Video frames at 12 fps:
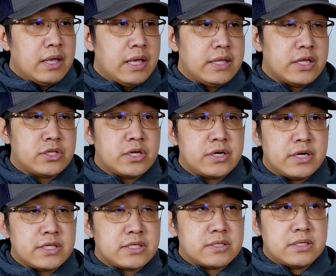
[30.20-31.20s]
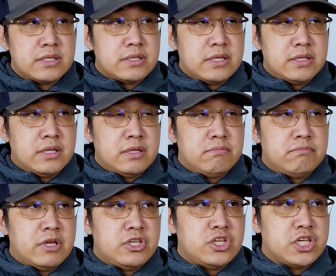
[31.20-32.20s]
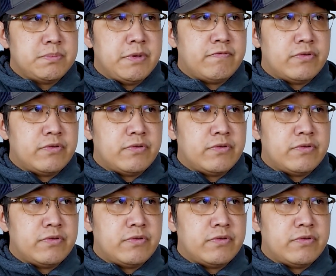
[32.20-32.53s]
the turrets, the adjustment